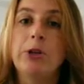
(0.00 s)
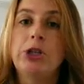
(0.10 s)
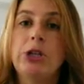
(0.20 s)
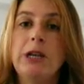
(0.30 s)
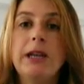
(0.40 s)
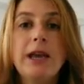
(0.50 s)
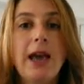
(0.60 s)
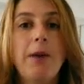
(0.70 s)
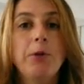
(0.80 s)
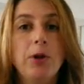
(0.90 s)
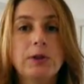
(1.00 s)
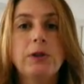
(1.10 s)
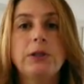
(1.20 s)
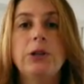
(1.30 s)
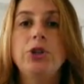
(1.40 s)
sheet, and we'll also
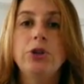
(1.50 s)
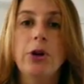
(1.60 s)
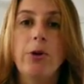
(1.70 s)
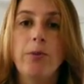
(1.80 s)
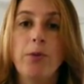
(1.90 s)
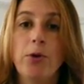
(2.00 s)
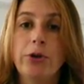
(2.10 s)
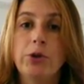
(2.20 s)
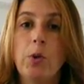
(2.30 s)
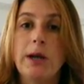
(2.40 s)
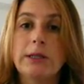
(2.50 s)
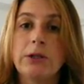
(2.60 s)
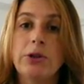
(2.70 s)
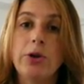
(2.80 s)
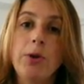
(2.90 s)
send you no more than twice a
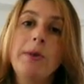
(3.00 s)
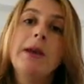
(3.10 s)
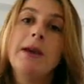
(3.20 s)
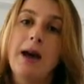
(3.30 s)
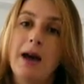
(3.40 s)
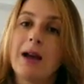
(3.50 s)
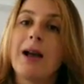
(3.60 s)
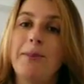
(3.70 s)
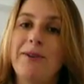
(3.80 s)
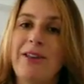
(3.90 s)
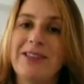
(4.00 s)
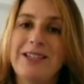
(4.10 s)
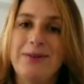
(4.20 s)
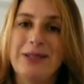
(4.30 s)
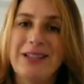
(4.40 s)
term a couple of other
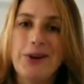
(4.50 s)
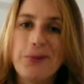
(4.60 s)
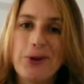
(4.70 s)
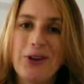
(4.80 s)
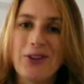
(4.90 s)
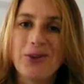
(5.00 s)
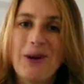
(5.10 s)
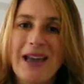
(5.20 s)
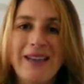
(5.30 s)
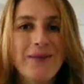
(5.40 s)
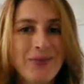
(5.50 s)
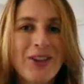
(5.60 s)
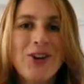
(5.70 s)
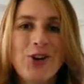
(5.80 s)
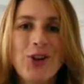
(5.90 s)
tips to help you along the way.
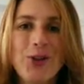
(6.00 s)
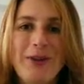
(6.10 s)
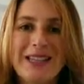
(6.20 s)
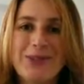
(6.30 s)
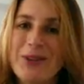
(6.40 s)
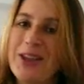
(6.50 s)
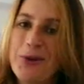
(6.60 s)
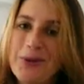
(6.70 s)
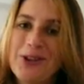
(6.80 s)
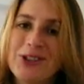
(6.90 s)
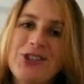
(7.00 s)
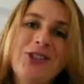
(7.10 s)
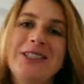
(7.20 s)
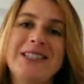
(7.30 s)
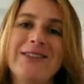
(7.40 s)
All the best with helping your
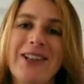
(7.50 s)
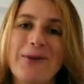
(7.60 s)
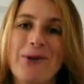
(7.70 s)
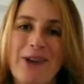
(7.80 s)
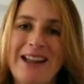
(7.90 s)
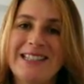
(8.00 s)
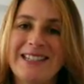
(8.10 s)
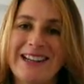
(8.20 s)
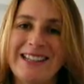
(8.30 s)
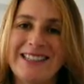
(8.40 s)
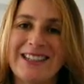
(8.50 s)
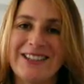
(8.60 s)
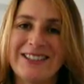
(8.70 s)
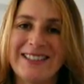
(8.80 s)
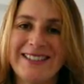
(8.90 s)
students develop great study
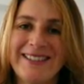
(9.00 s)
skills.